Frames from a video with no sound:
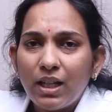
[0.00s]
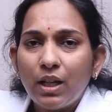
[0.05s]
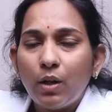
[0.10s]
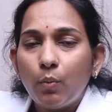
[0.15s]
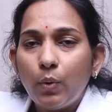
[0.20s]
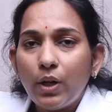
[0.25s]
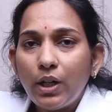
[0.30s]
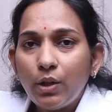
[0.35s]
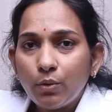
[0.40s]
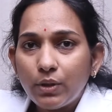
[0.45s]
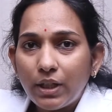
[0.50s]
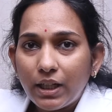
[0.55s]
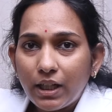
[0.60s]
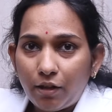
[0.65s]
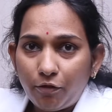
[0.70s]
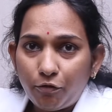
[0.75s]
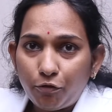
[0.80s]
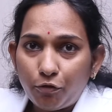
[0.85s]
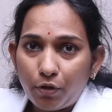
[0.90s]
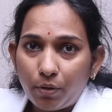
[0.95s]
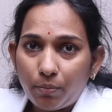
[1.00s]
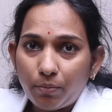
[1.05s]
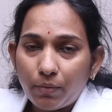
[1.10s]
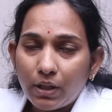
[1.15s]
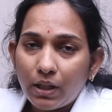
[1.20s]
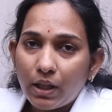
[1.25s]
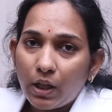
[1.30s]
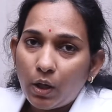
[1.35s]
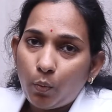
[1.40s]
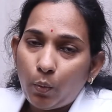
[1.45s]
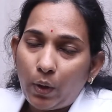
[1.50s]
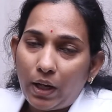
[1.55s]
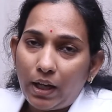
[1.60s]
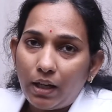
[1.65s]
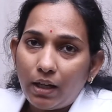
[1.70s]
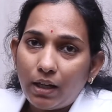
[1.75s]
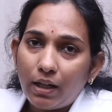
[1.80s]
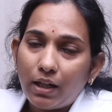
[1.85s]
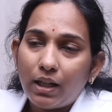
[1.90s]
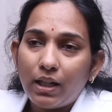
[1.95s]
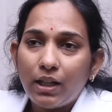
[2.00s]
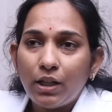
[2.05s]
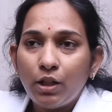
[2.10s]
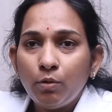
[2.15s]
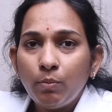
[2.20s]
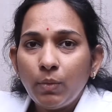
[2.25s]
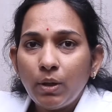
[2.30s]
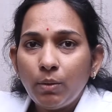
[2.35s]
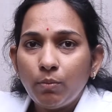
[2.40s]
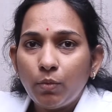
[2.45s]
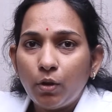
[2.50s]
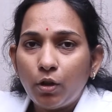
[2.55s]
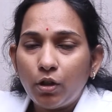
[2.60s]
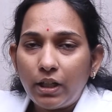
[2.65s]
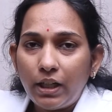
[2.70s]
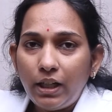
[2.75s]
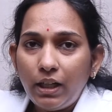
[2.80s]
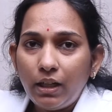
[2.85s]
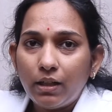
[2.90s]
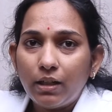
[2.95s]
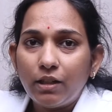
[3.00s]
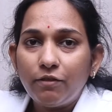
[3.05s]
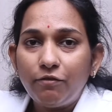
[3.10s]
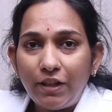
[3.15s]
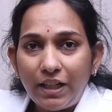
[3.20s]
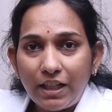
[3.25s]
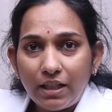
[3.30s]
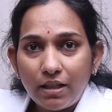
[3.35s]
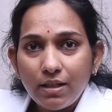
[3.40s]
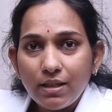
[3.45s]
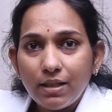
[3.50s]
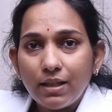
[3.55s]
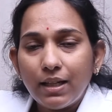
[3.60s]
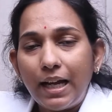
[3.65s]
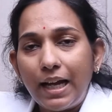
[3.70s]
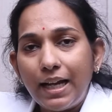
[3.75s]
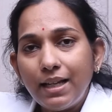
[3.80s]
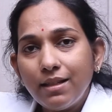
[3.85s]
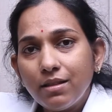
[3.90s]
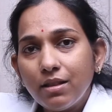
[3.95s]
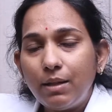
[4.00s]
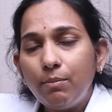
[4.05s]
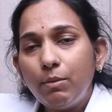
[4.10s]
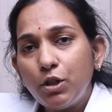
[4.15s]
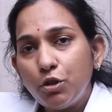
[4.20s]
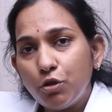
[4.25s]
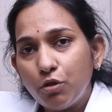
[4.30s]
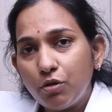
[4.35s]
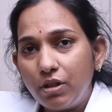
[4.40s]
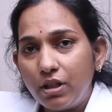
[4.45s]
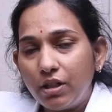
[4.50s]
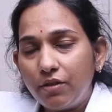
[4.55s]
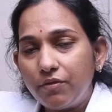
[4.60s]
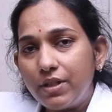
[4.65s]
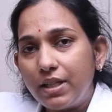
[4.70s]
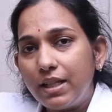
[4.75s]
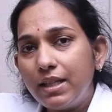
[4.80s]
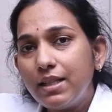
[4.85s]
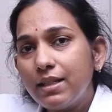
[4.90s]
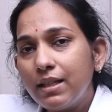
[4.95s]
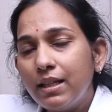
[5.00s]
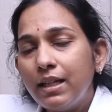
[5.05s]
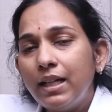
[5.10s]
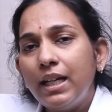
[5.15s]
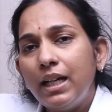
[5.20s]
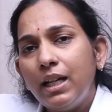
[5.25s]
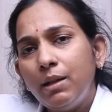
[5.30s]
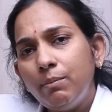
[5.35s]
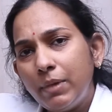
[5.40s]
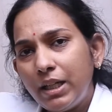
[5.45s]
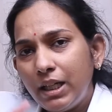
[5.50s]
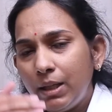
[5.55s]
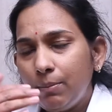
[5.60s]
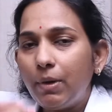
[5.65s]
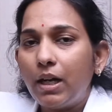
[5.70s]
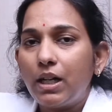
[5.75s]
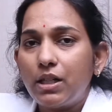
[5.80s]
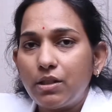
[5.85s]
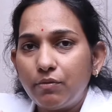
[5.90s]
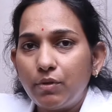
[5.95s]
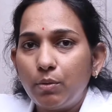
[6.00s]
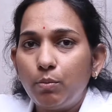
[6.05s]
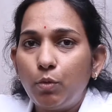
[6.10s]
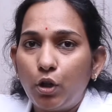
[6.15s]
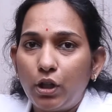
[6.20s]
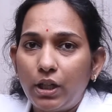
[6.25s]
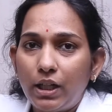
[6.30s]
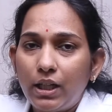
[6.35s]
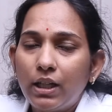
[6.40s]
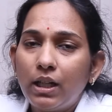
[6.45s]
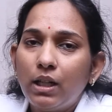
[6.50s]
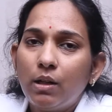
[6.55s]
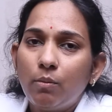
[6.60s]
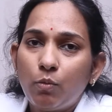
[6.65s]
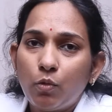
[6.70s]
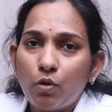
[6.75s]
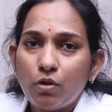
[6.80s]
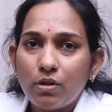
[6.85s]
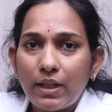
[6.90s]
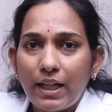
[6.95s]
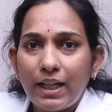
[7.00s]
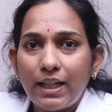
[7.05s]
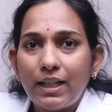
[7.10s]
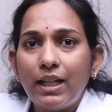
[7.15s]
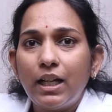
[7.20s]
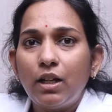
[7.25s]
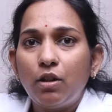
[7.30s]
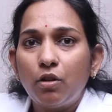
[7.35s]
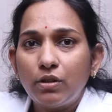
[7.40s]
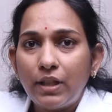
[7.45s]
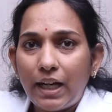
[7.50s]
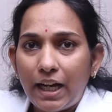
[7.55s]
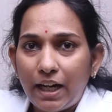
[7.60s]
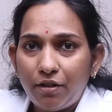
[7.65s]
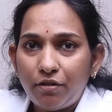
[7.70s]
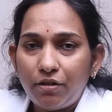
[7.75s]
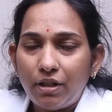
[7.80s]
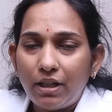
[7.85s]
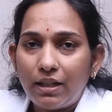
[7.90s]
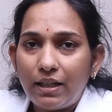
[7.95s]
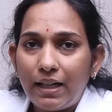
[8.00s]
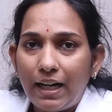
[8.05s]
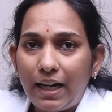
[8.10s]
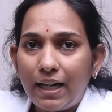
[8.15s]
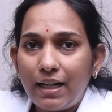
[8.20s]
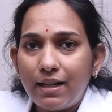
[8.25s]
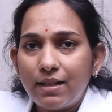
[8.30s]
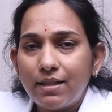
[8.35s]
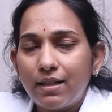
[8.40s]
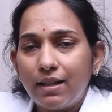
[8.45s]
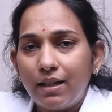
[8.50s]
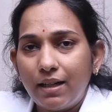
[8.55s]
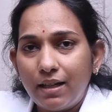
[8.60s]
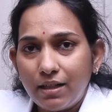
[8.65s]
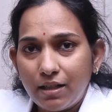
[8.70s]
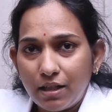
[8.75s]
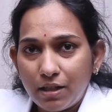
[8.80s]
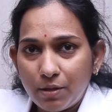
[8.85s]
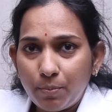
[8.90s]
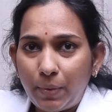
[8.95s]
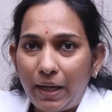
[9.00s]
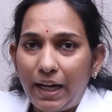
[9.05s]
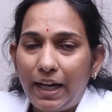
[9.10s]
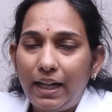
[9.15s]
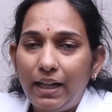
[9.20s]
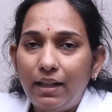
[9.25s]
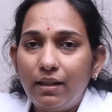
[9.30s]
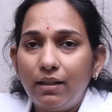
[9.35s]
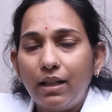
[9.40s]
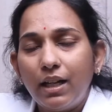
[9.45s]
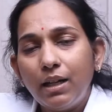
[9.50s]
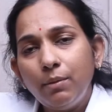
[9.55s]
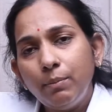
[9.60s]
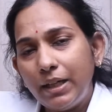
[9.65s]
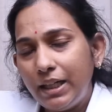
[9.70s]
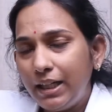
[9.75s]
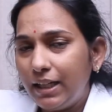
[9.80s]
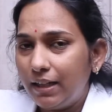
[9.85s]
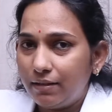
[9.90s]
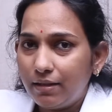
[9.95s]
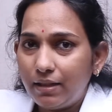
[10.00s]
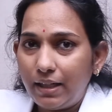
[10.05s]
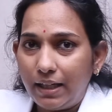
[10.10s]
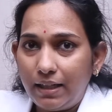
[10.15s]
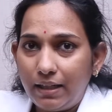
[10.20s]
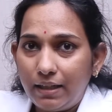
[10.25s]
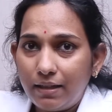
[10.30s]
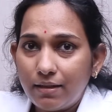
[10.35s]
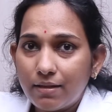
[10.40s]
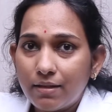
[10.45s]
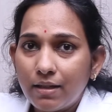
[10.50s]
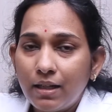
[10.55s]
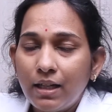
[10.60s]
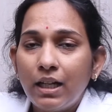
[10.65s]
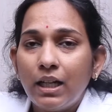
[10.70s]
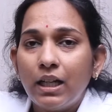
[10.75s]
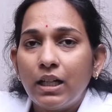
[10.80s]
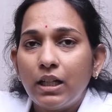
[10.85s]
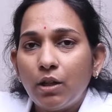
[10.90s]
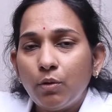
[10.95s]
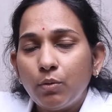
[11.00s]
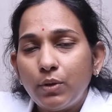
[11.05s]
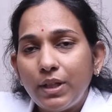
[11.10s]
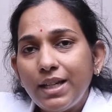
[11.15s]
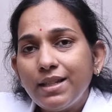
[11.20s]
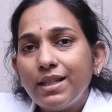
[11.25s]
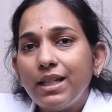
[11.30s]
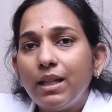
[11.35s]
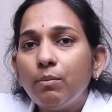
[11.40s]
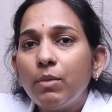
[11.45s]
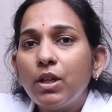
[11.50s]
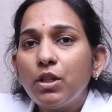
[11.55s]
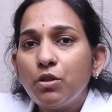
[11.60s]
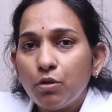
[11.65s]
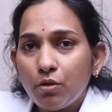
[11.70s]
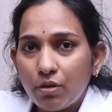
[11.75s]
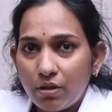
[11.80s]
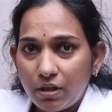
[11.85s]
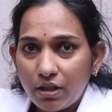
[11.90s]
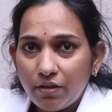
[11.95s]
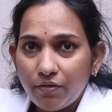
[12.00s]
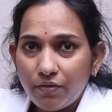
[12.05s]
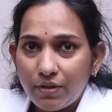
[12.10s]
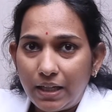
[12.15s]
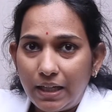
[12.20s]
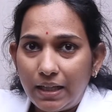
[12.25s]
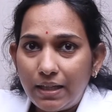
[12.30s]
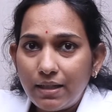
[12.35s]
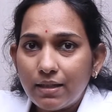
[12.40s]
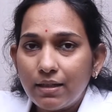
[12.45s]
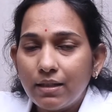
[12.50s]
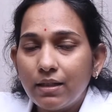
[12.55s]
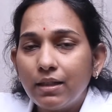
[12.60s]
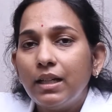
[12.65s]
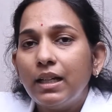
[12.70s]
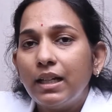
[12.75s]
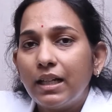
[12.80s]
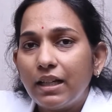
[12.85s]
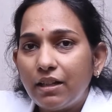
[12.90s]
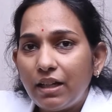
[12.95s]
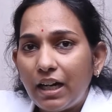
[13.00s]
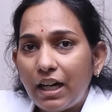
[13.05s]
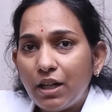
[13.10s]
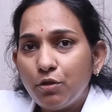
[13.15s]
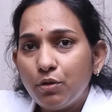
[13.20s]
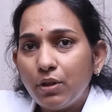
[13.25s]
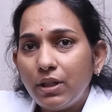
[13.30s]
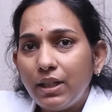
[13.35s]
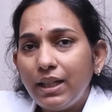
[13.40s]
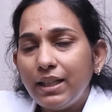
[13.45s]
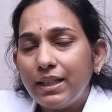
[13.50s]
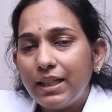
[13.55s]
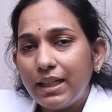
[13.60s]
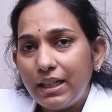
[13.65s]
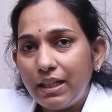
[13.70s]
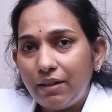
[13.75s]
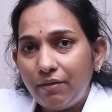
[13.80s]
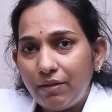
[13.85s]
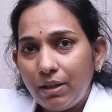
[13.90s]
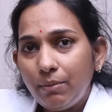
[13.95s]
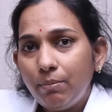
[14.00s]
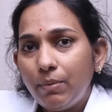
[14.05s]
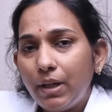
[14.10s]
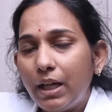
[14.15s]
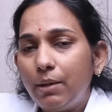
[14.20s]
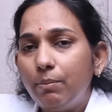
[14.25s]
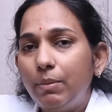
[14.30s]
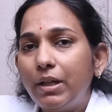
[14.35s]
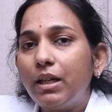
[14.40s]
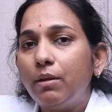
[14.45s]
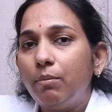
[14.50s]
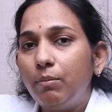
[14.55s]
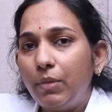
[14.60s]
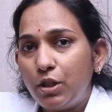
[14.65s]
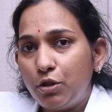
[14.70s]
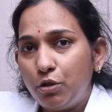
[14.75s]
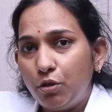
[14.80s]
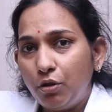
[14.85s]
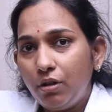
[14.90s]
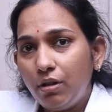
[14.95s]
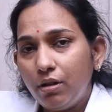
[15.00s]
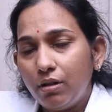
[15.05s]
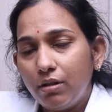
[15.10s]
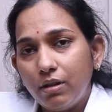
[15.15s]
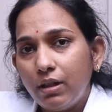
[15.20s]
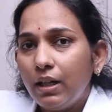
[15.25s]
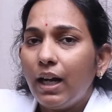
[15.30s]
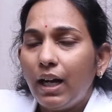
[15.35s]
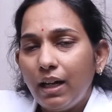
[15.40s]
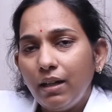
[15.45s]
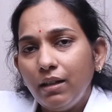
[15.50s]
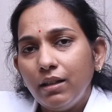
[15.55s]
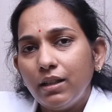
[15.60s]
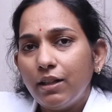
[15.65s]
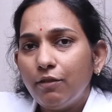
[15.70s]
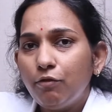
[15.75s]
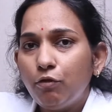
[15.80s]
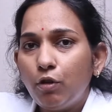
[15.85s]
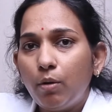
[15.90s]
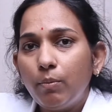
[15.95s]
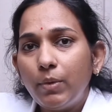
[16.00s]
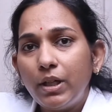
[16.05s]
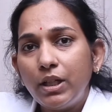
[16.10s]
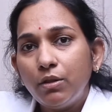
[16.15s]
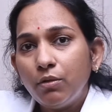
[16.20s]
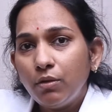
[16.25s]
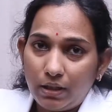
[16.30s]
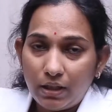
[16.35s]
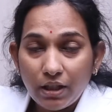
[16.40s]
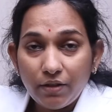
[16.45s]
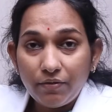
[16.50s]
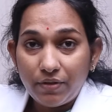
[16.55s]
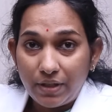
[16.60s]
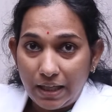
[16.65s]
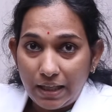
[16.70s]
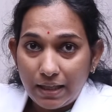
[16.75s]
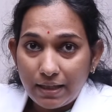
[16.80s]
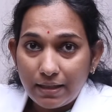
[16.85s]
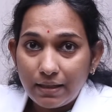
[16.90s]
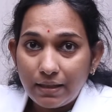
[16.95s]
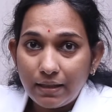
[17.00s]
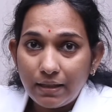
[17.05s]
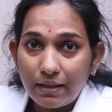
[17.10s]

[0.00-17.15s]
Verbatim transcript: Where do they come from? Well, a human body, a fetus, has immature nerve cells in many parts of the body, most likely along the adrenal glands and the spine and many other areas. Now these immature nerve cells, gradually they develop and become mature and they form into nerve cells.